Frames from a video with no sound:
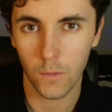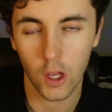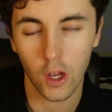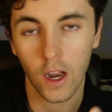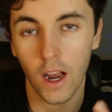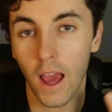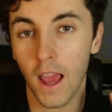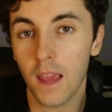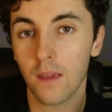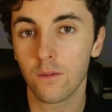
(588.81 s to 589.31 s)
You're
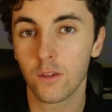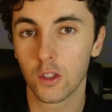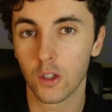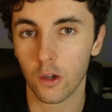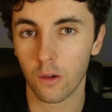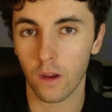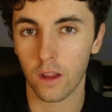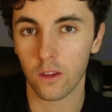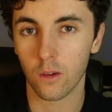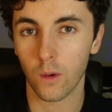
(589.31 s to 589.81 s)
gonna aim for 2
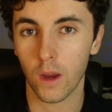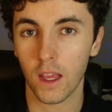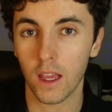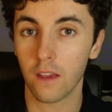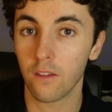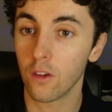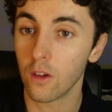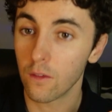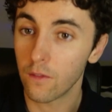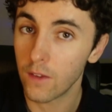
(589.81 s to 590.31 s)
runs a week.
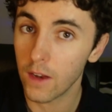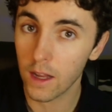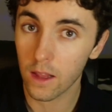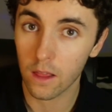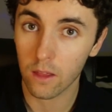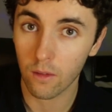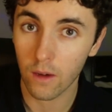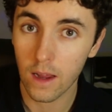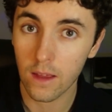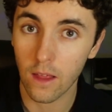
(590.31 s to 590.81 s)
If you can fit in
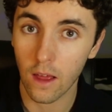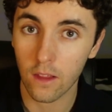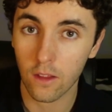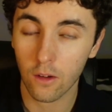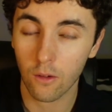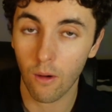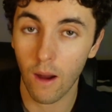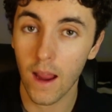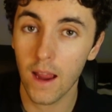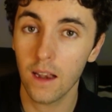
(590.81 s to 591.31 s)
3, that's
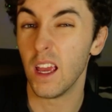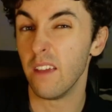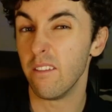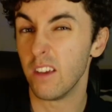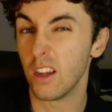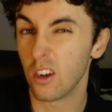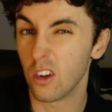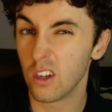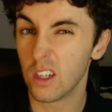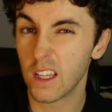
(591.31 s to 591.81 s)
great. If
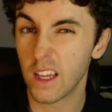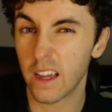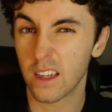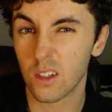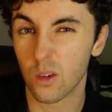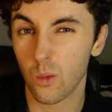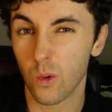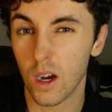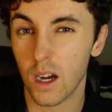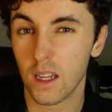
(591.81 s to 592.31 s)
you can only get
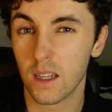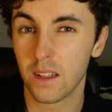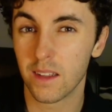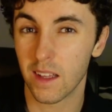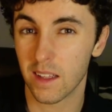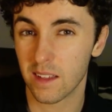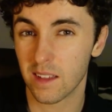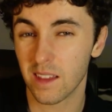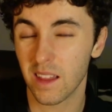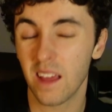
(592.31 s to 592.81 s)
to 1,
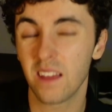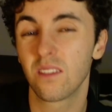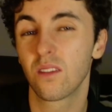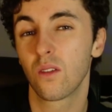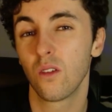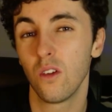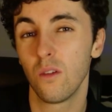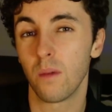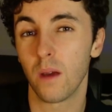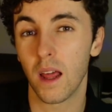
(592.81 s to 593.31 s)
that's less
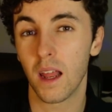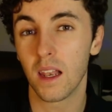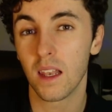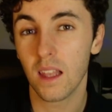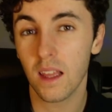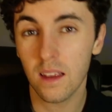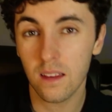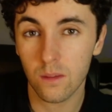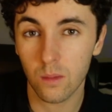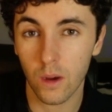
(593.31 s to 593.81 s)
good, but at
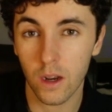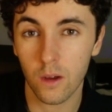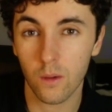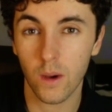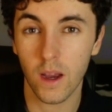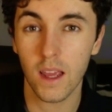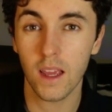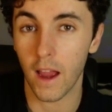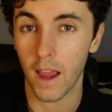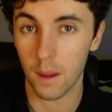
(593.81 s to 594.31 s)
least 1 a
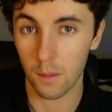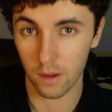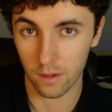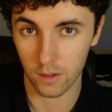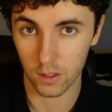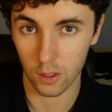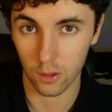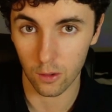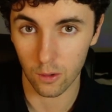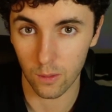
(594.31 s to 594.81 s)
week, aiming for
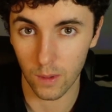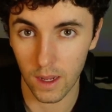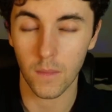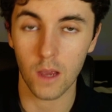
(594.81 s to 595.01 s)
2 a week.